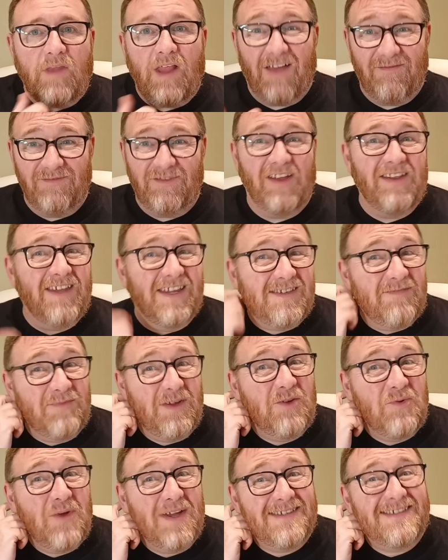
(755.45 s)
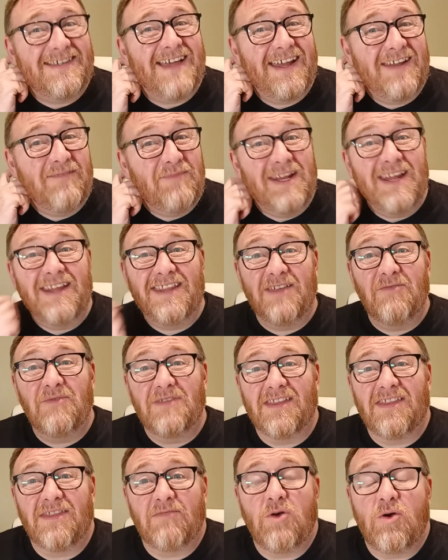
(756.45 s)
I've done this, I've been quite sad, I've been in there
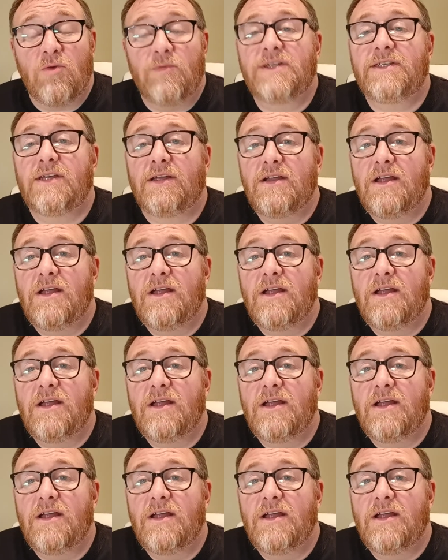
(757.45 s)
with a the thermometer.